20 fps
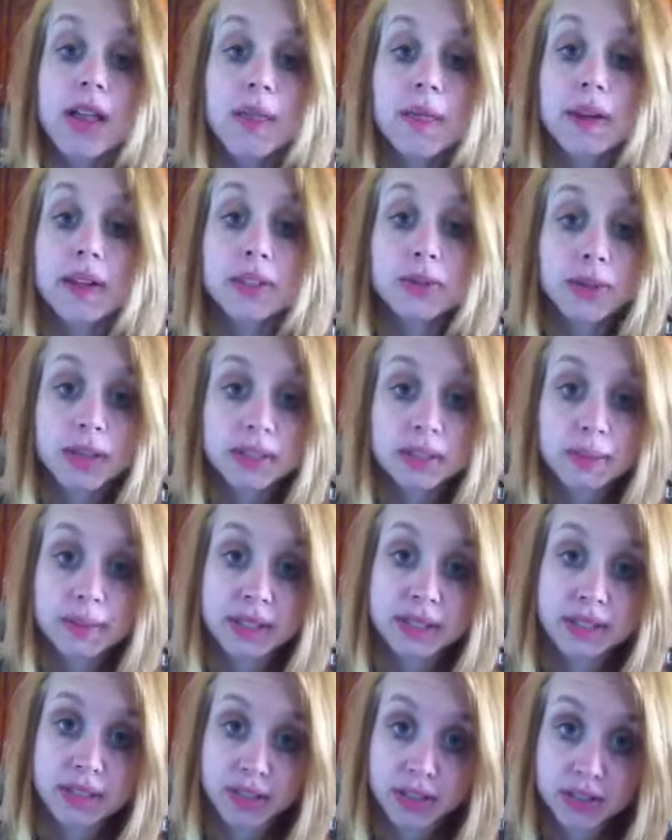This recipe
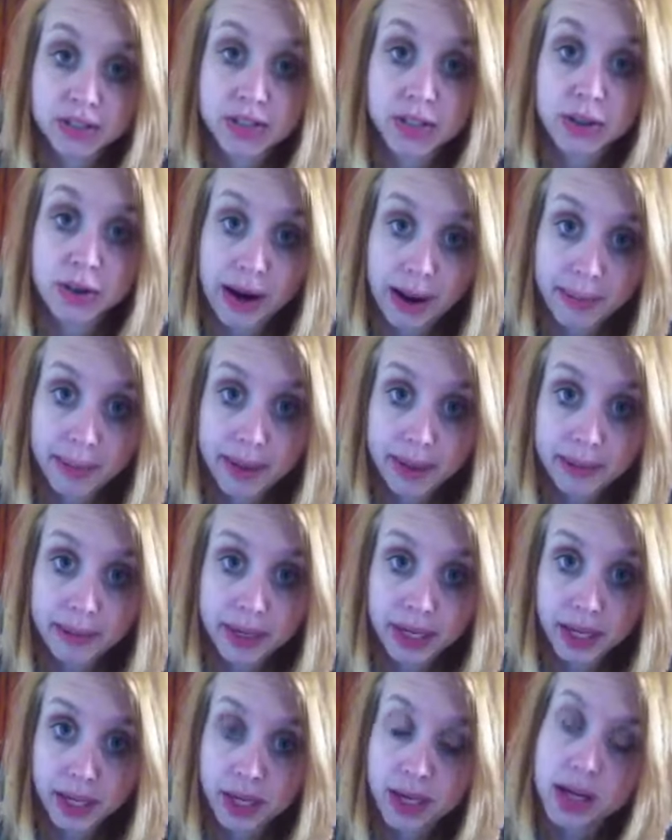scares the crap out of
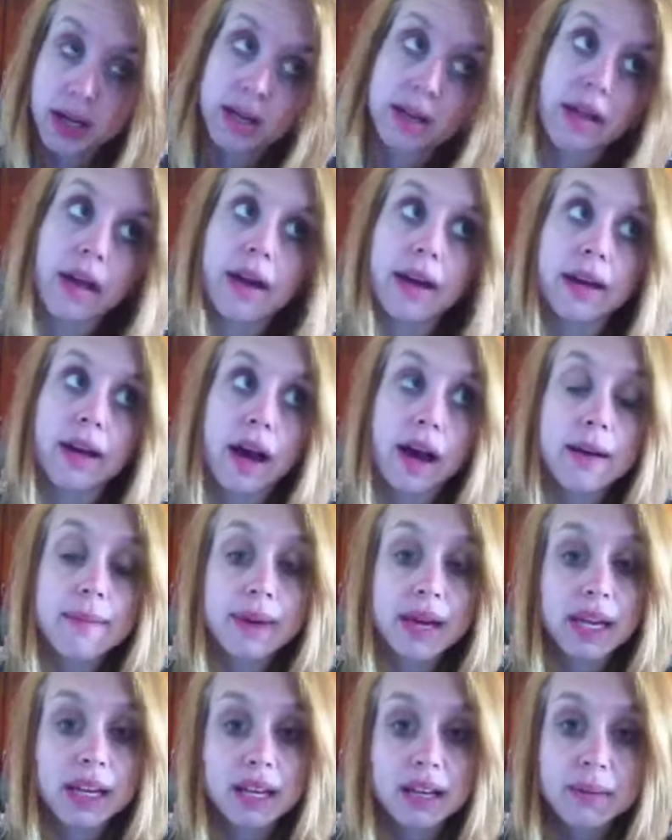me. I
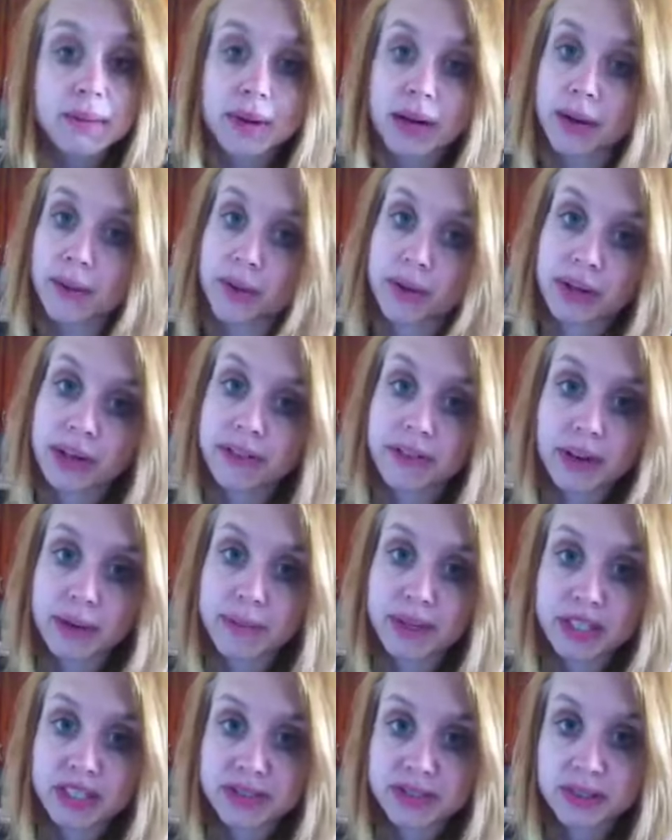make it, but I won't eat very
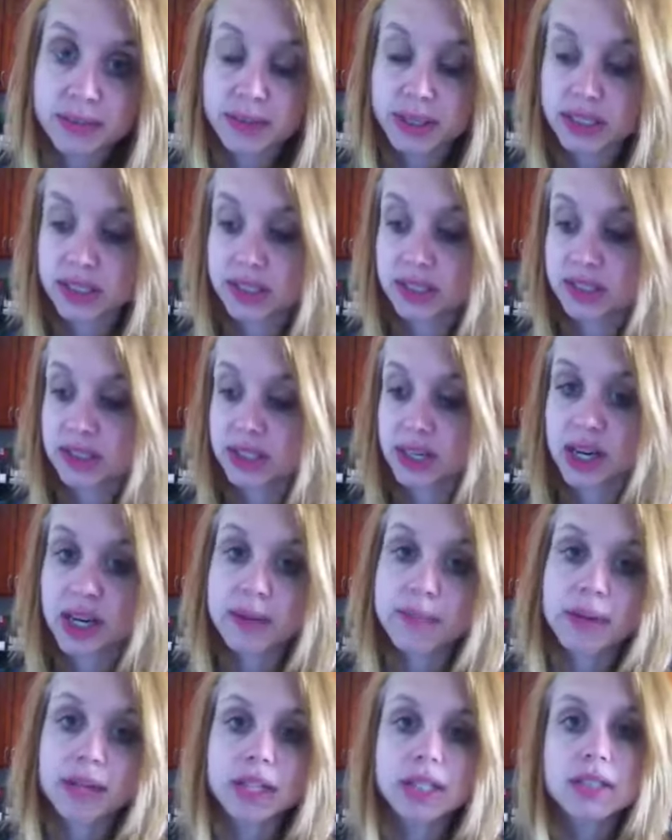much of it because it's scary,
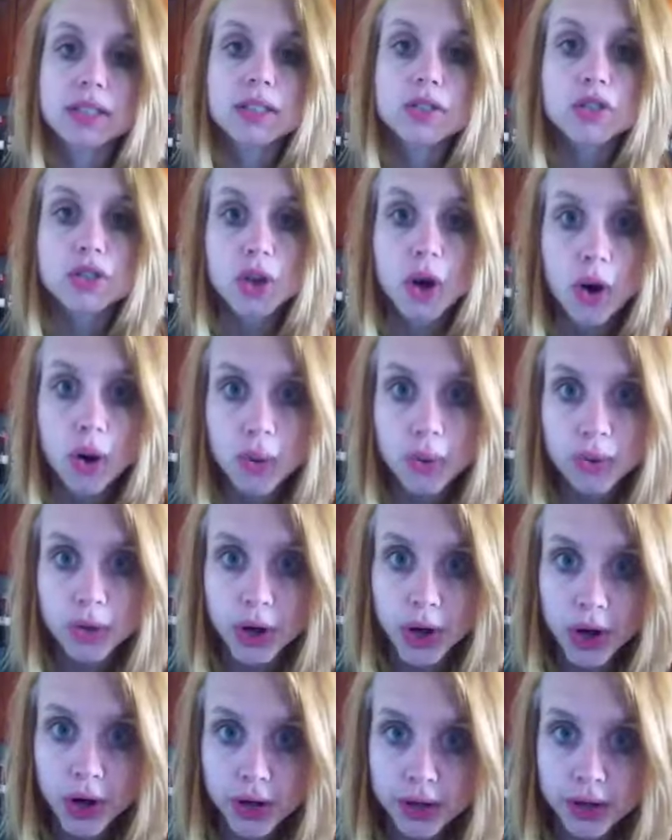but it's so good.